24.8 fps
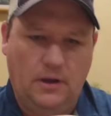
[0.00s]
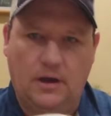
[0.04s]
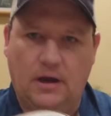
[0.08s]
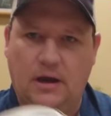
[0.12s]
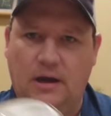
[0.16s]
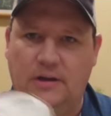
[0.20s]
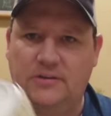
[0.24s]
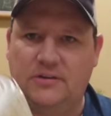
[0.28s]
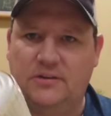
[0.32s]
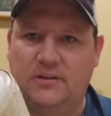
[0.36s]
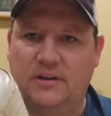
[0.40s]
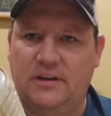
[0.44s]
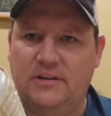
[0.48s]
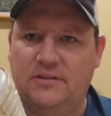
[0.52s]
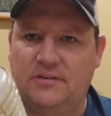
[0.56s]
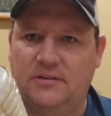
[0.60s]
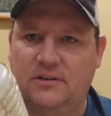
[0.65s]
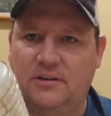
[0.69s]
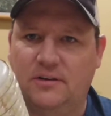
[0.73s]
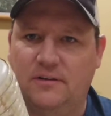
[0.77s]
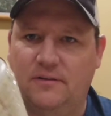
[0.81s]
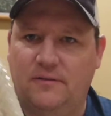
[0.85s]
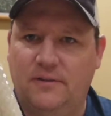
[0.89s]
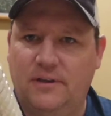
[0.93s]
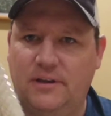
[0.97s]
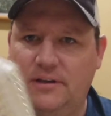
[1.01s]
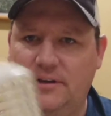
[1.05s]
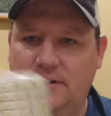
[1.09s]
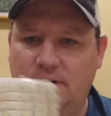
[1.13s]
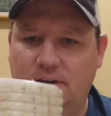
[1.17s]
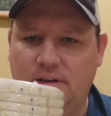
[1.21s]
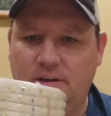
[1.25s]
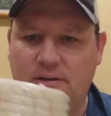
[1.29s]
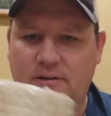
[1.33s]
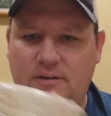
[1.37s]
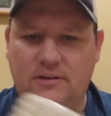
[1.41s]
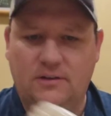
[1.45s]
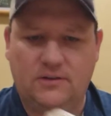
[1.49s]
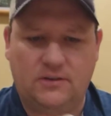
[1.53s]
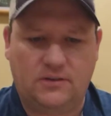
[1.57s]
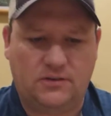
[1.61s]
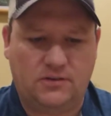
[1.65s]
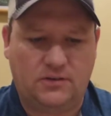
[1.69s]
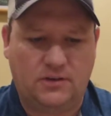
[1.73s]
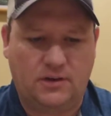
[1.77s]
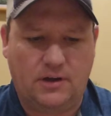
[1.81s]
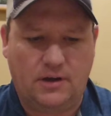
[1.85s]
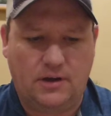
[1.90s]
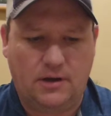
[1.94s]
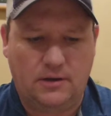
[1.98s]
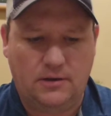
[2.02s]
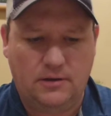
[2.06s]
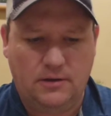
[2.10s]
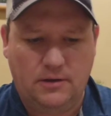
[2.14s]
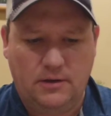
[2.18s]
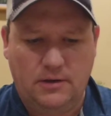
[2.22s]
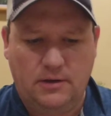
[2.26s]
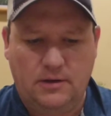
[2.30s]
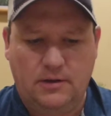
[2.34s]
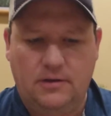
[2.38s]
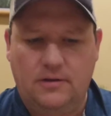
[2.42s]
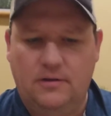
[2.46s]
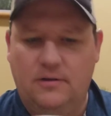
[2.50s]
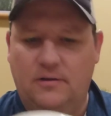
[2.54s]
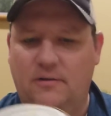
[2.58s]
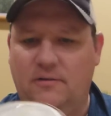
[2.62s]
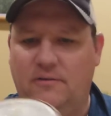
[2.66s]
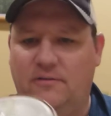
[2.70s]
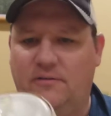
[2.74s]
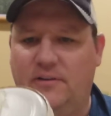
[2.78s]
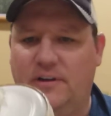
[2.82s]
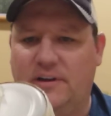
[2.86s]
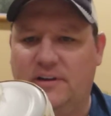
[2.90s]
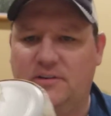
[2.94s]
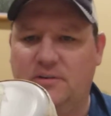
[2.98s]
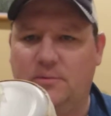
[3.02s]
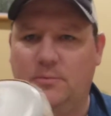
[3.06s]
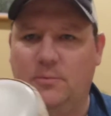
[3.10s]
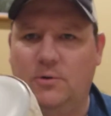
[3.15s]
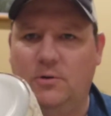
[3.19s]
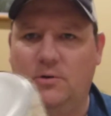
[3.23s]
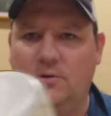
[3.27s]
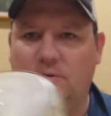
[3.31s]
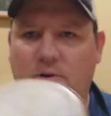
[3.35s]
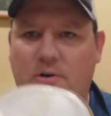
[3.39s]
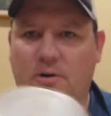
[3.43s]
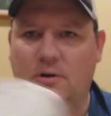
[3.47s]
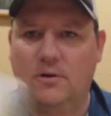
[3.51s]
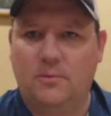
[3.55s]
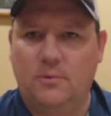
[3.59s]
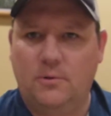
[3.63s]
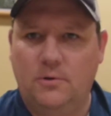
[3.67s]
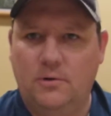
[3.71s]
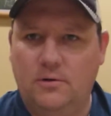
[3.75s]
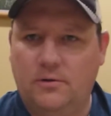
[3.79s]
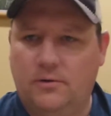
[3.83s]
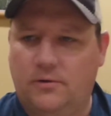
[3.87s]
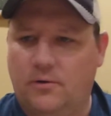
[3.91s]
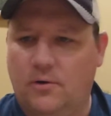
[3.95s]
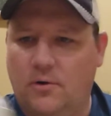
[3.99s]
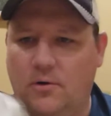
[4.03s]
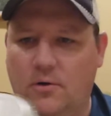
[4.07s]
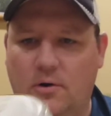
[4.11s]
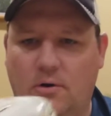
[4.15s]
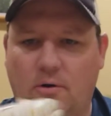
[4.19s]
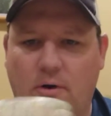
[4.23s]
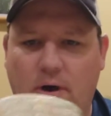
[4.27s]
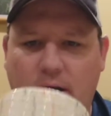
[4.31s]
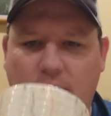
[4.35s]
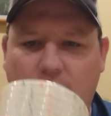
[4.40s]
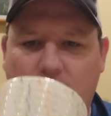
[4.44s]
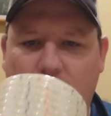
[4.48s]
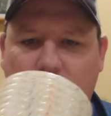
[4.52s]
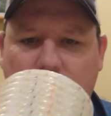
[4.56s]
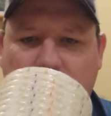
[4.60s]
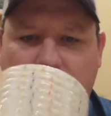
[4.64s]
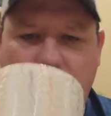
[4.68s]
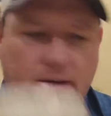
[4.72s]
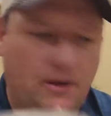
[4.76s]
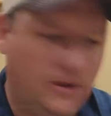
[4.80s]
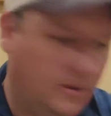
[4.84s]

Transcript: It's nice and convenient. It's flexible, durable, throw it around, ain't